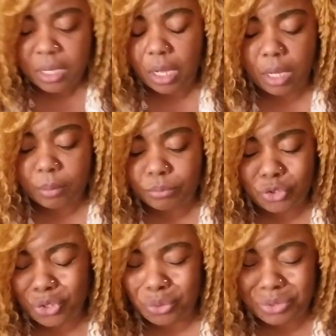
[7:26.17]

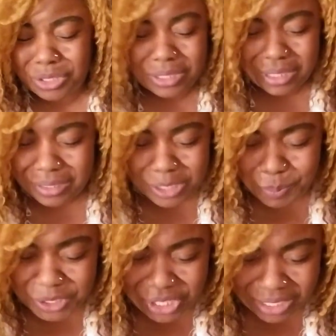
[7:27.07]
You know, this
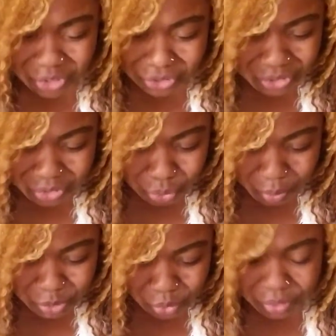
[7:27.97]
bitch got her
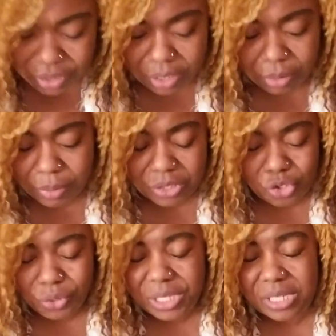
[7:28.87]
grips on him, and
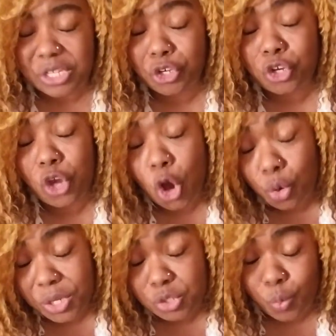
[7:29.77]
so he doesn't know
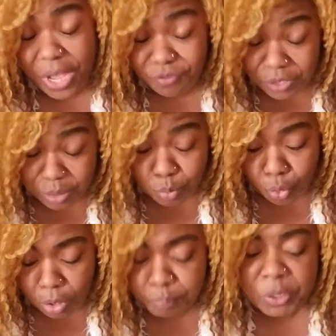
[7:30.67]
his wife
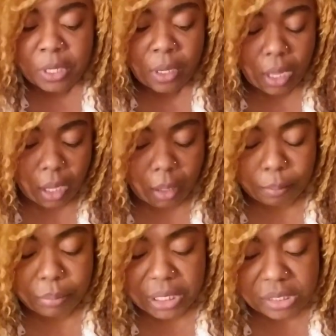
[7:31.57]
anymore
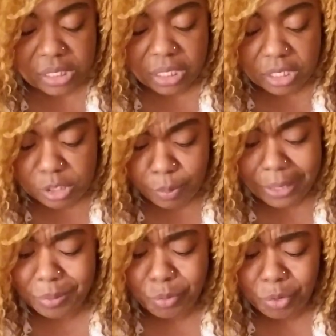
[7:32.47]
because, again, he's
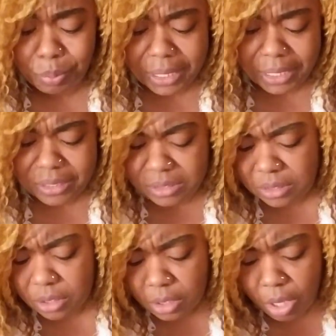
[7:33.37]
probably been replaced.
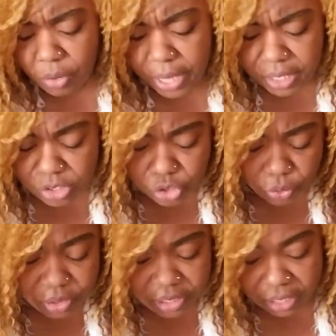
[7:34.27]
Okay, and so
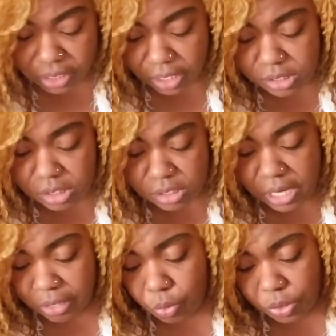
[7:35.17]
in that case, he's
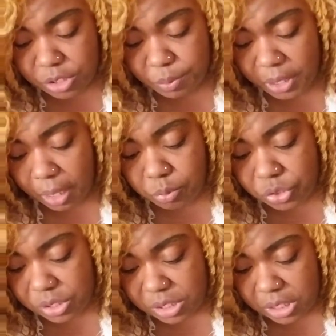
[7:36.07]
not going to be able
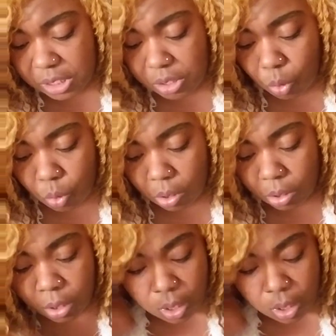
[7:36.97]
to see, or,